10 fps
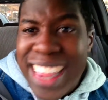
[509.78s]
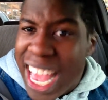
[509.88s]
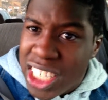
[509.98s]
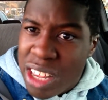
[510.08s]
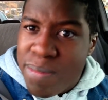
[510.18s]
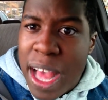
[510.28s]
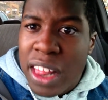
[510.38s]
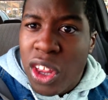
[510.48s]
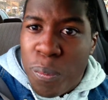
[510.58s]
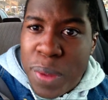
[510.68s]
That's just
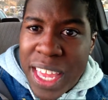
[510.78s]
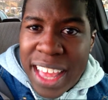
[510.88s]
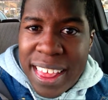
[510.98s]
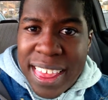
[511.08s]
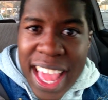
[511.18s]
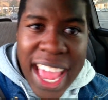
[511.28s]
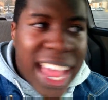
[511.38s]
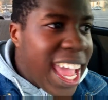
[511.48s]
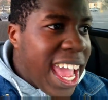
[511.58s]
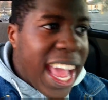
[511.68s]
my little
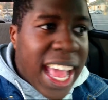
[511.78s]
PSA.